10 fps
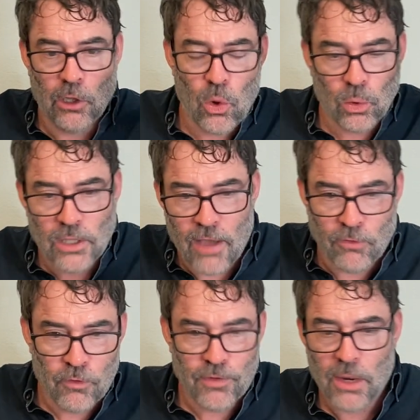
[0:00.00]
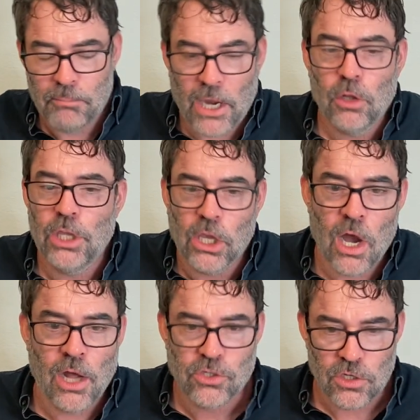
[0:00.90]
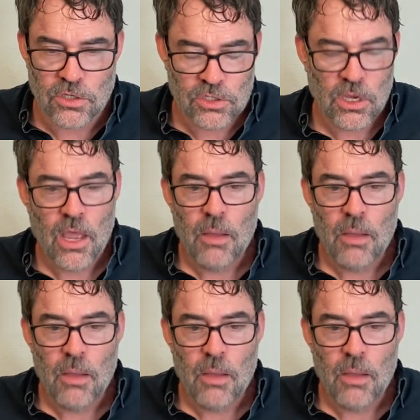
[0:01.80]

low-level, barely conscious,